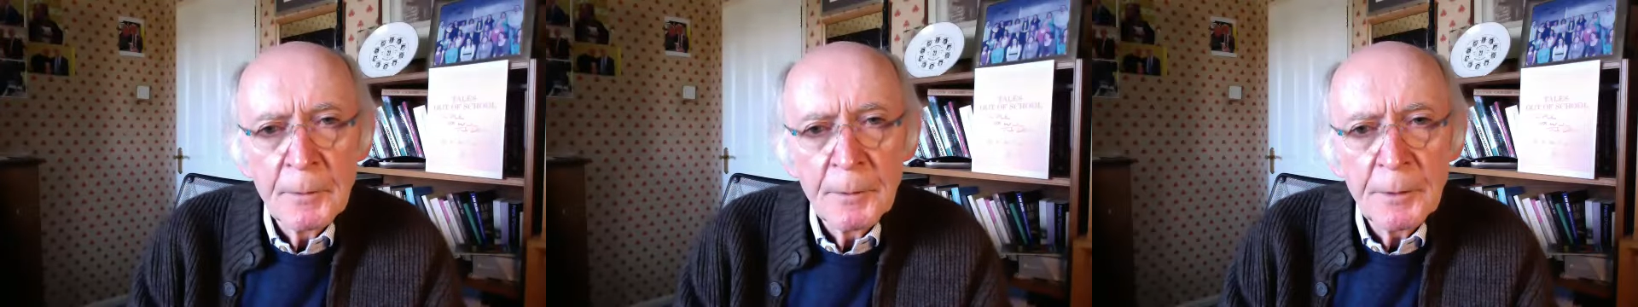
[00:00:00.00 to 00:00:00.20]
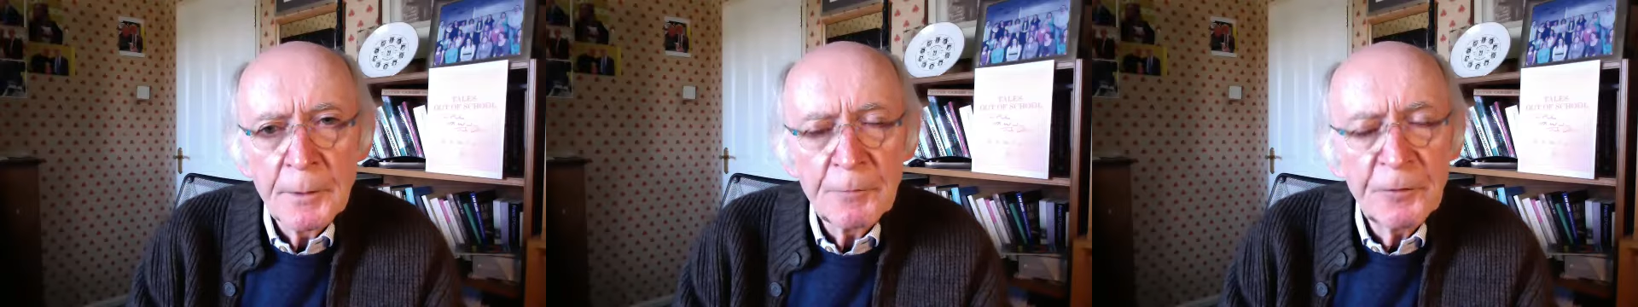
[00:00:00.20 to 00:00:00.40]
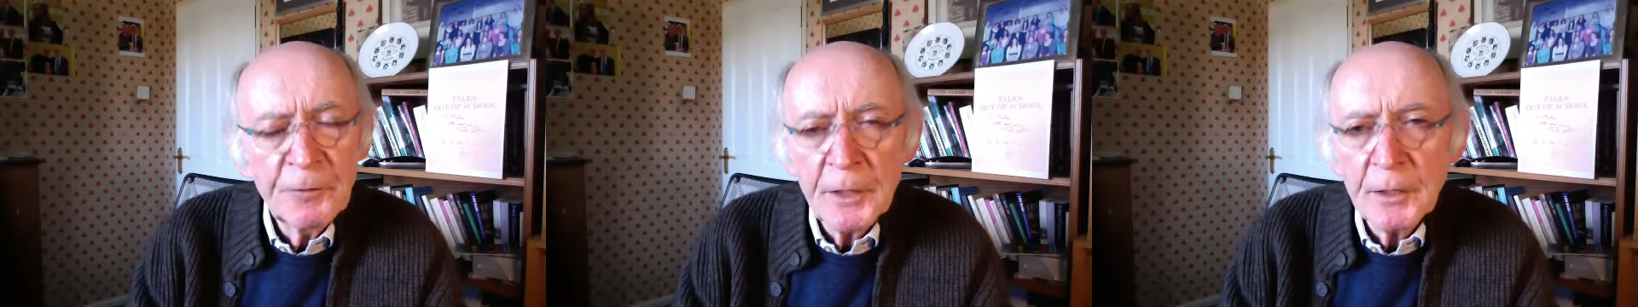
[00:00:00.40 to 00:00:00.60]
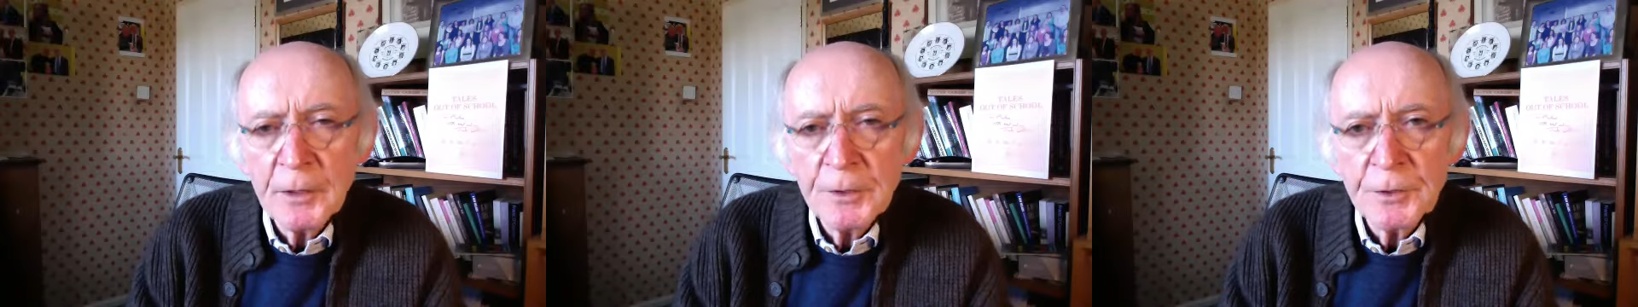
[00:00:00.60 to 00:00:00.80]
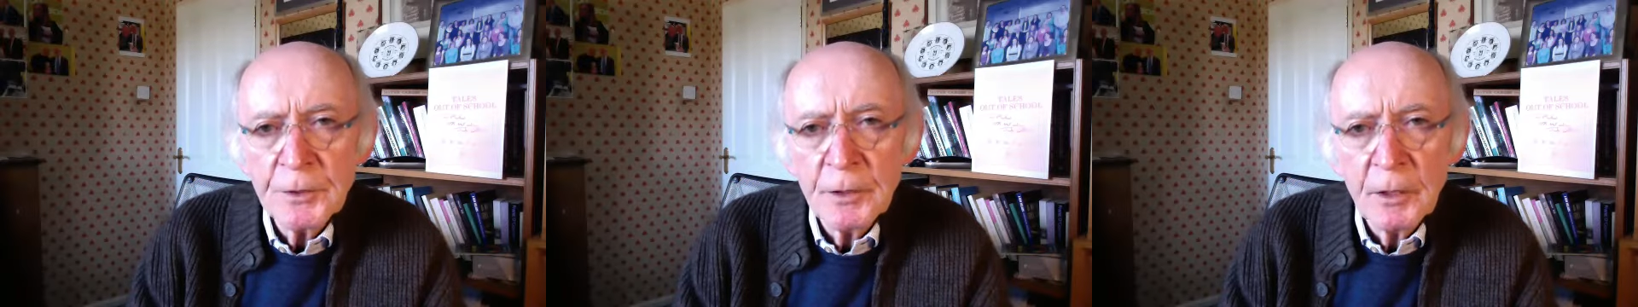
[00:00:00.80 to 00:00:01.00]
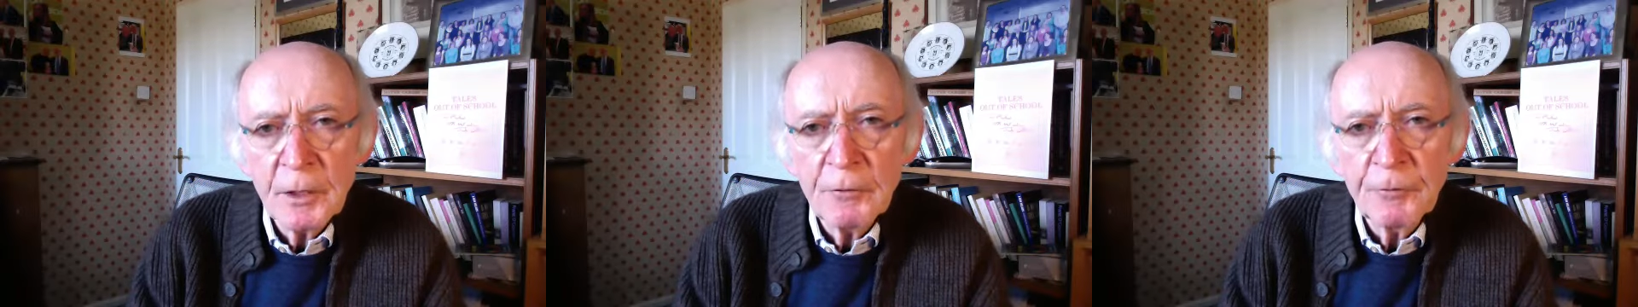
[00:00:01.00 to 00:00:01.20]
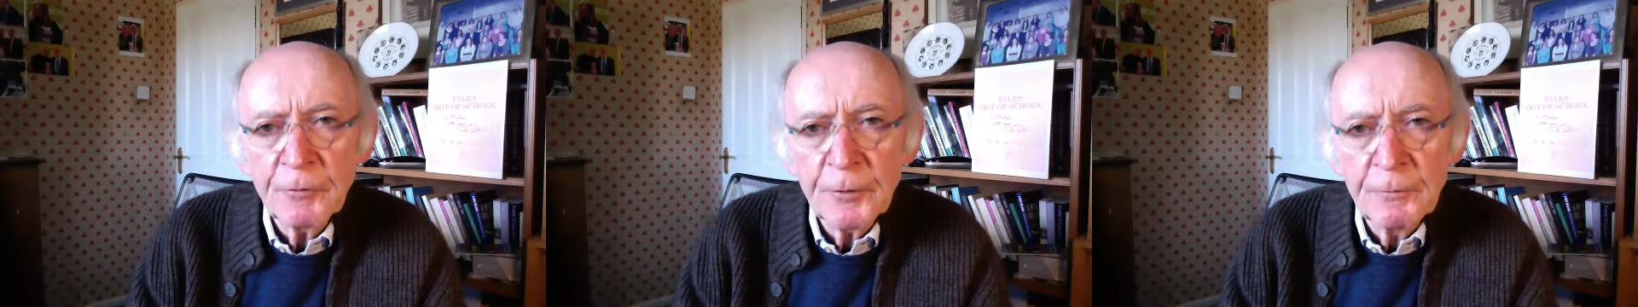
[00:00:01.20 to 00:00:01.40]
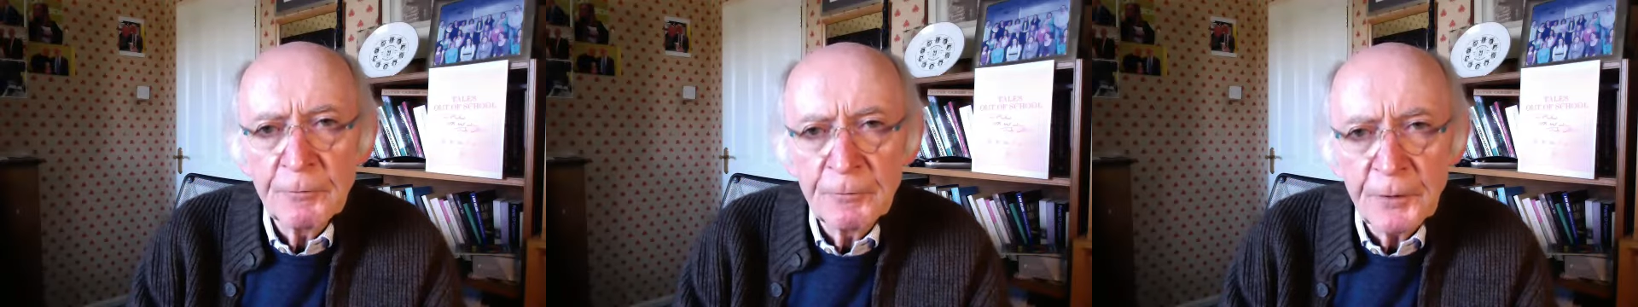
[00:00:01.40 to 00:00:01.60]
the figures of
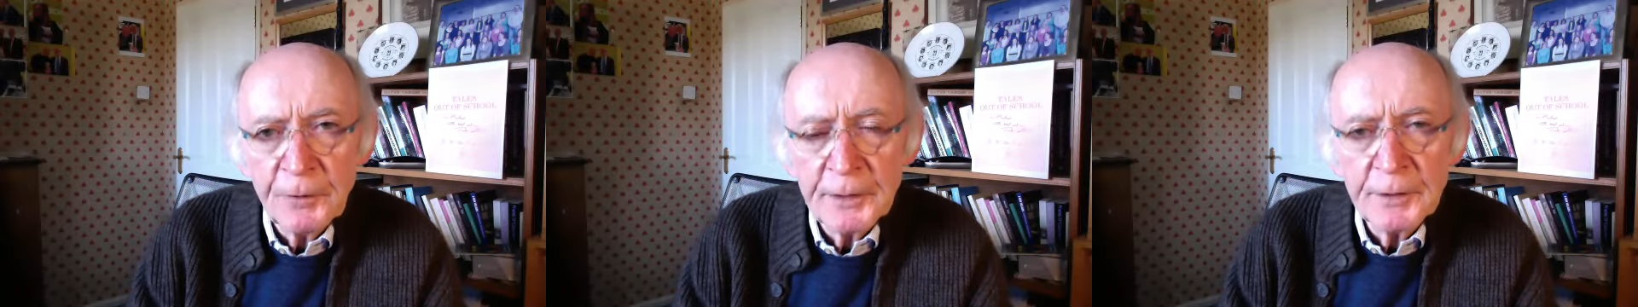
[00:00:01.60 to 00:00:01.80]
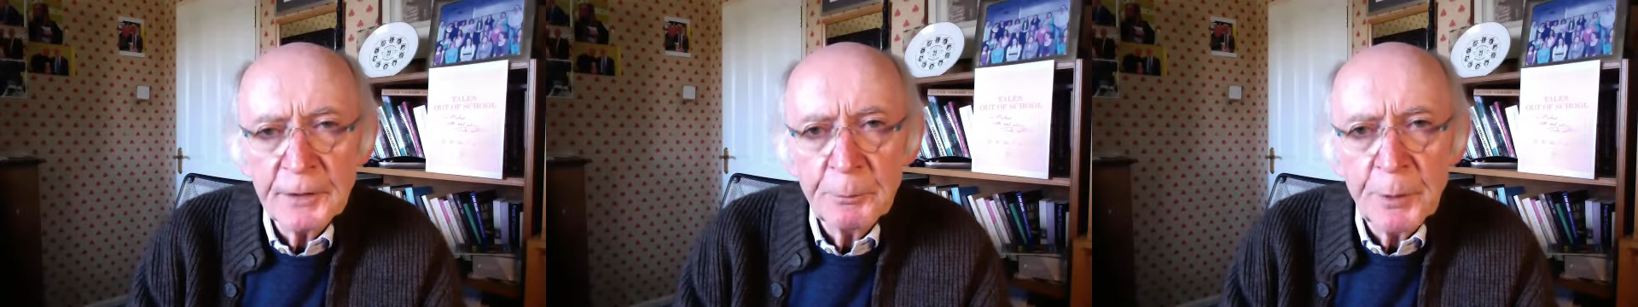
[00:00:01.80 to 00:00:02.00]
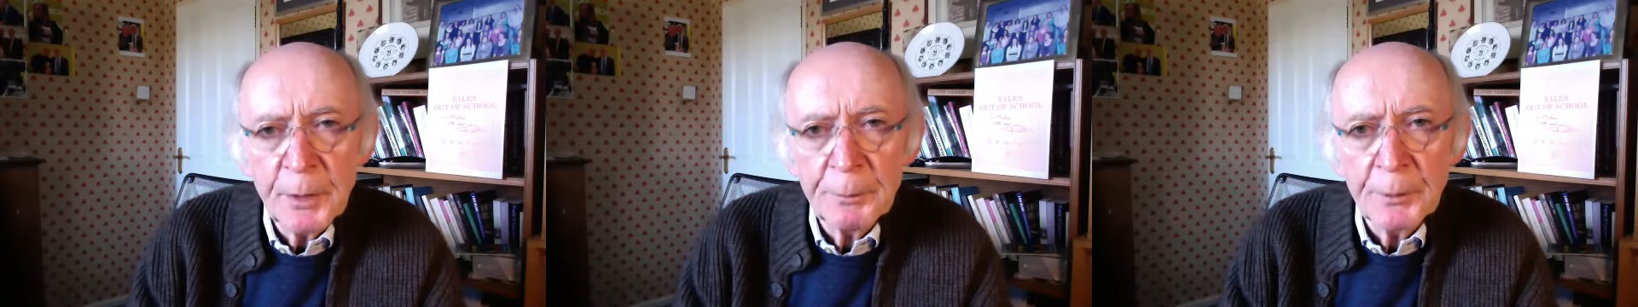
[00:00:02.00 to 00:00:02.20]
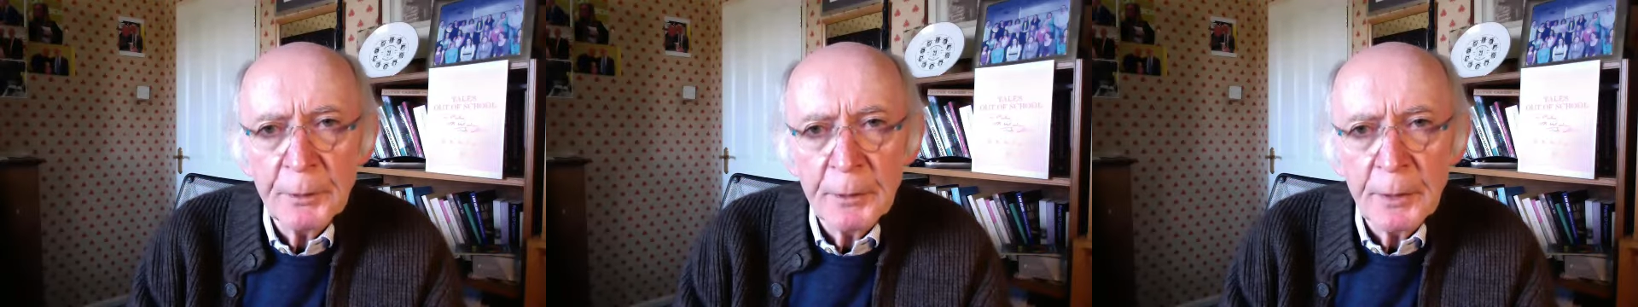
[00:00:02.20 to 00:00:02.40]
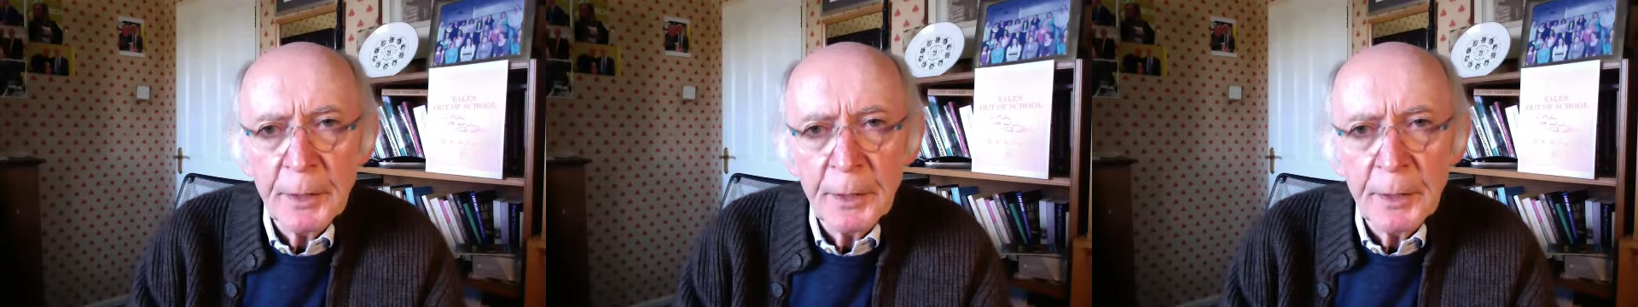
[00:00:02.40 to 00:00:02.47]
infected people,